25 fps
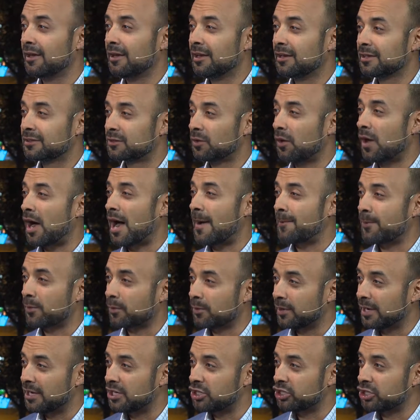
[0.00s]
so
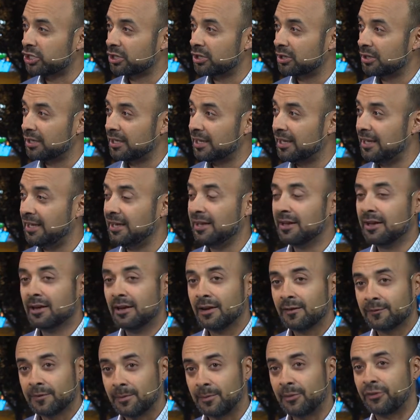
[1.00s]
operationally,
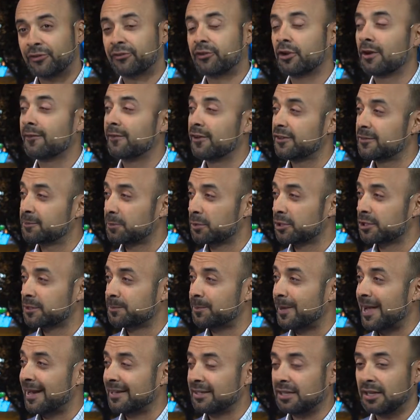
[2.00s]
from a service
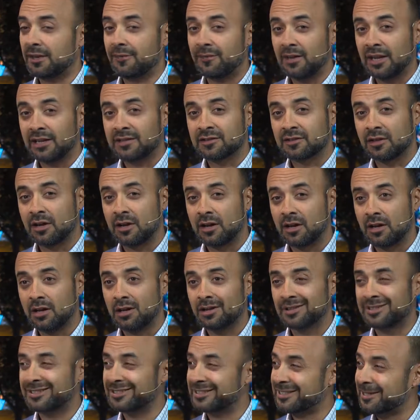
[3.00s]
perspective, it's
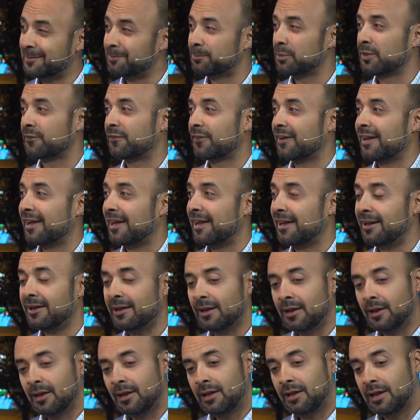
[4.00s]
all simplified,
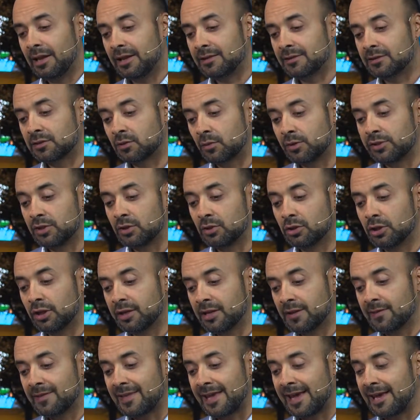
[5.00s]
and so when you
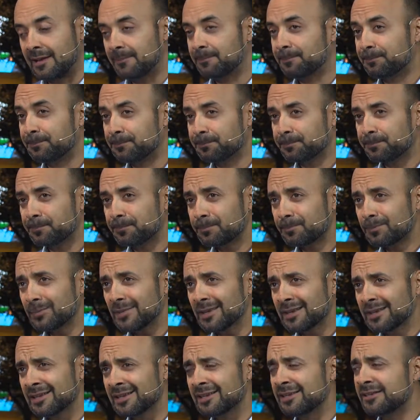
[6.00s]
look on that
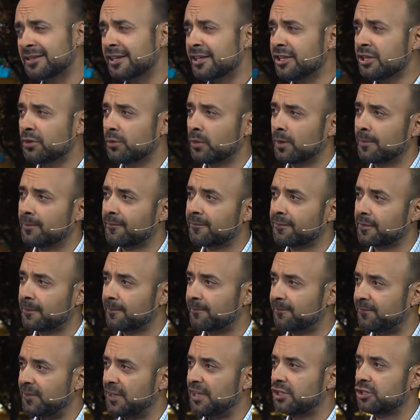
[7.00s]
continuum
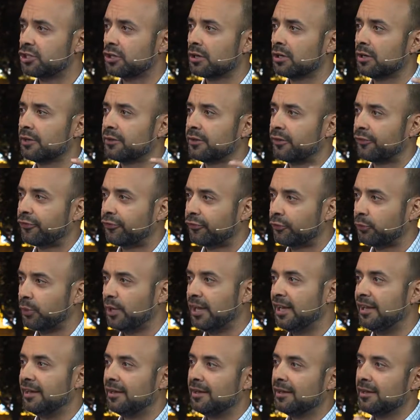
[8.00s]
from feature to
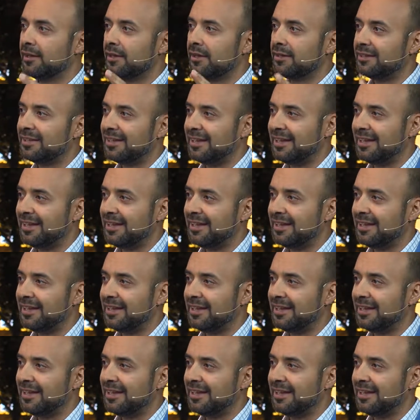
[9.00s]
suite to